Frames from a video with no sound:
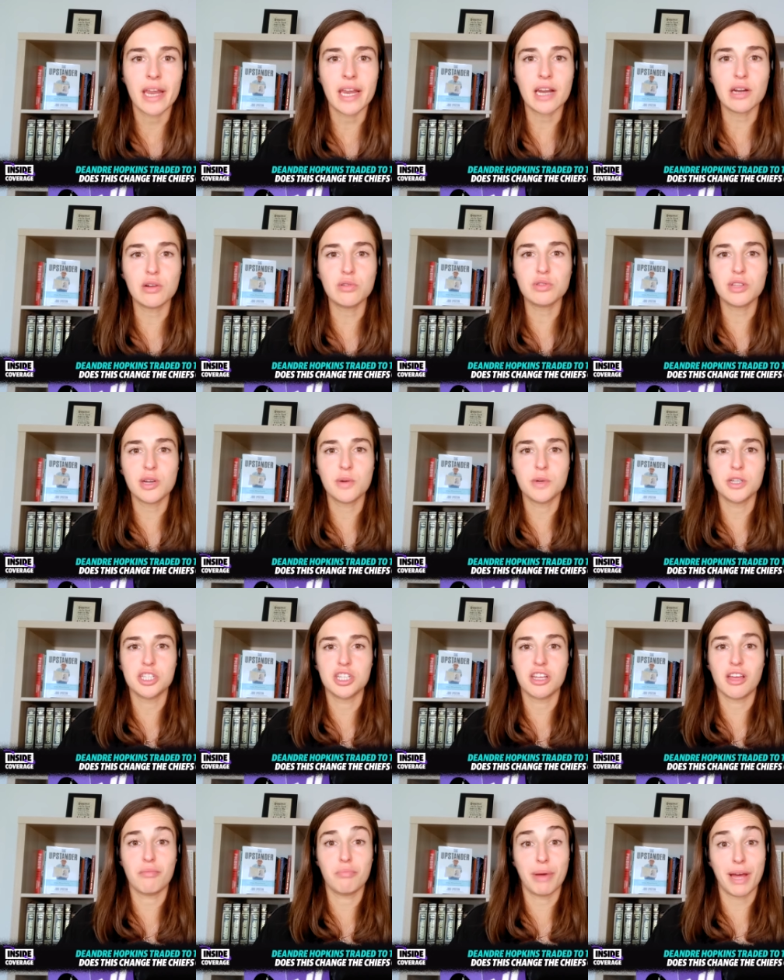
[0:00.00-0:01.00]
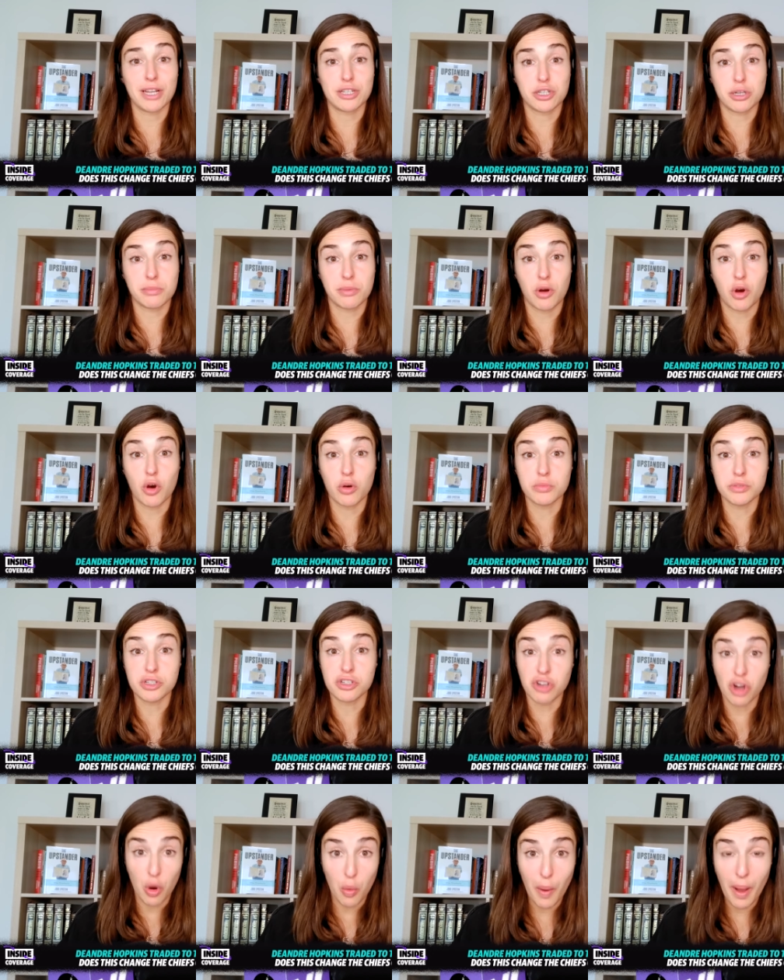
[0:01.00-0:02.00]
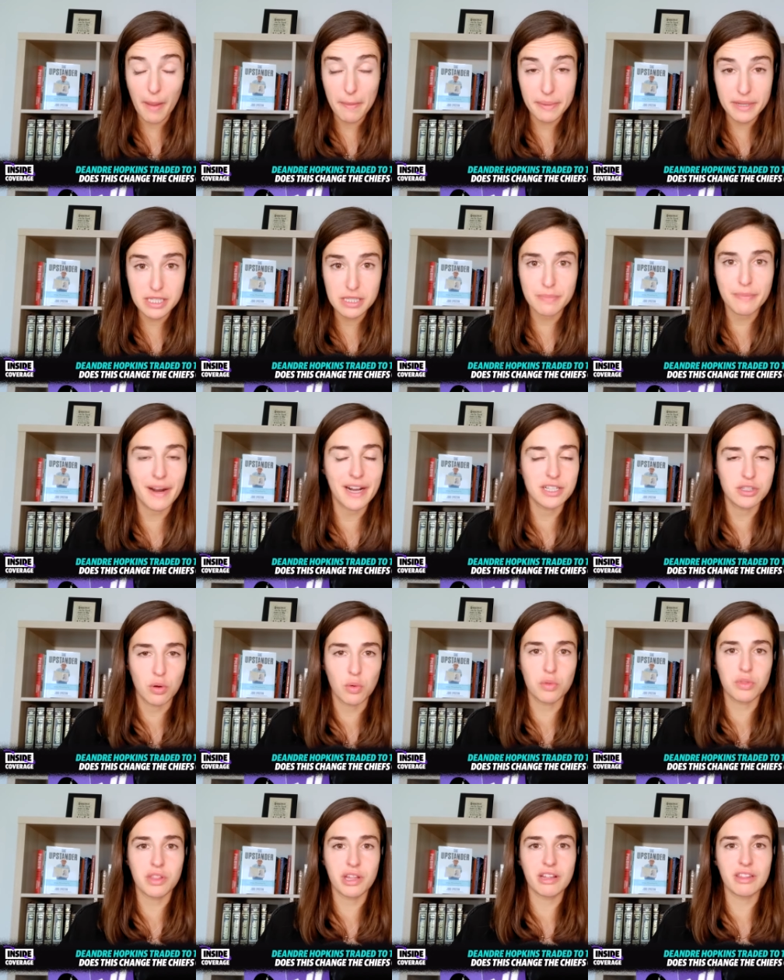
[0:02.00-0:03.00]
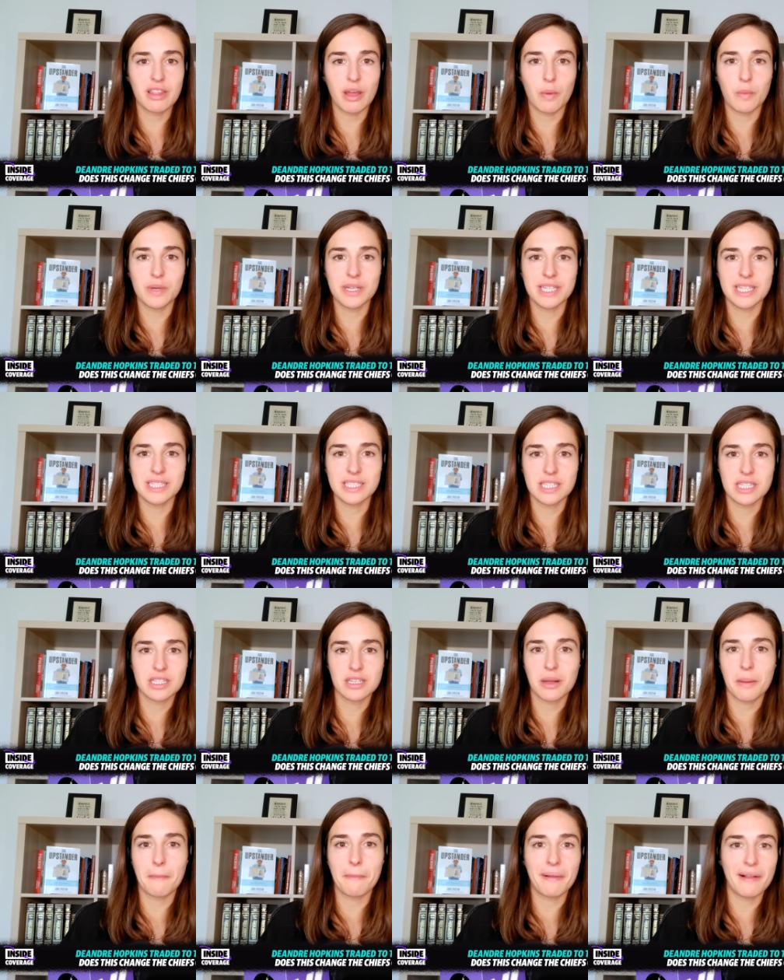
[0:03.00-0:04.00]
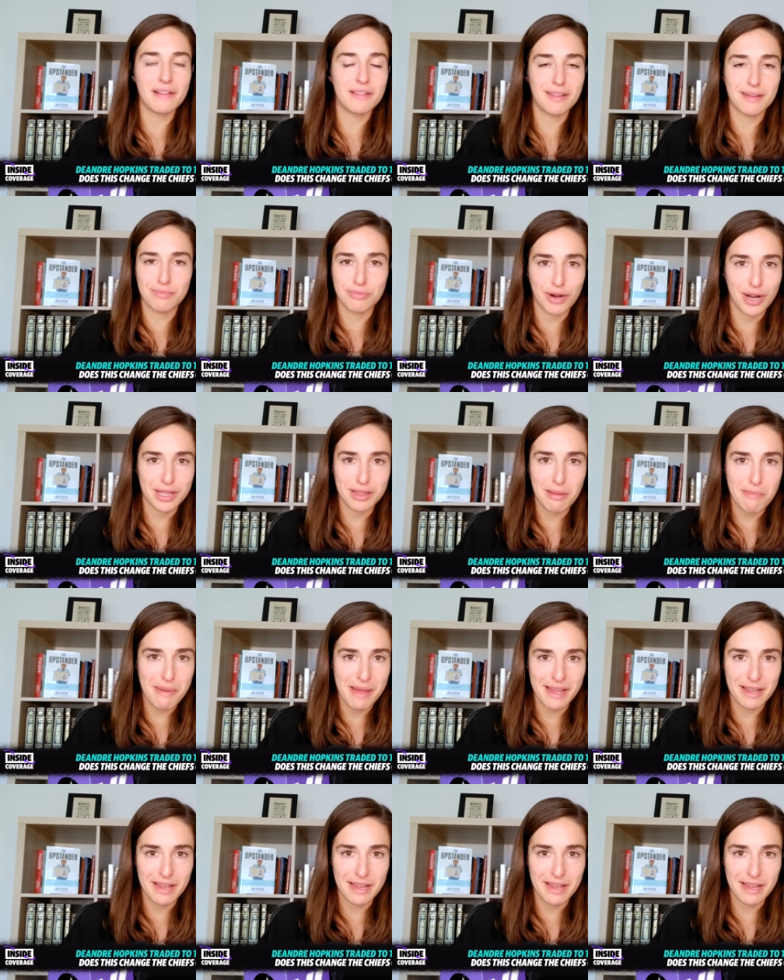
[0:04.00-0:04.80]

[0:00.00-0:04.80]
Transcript: and I don't think we should give Patrick Mahomes no weapons, but I don't think that we need to completely break the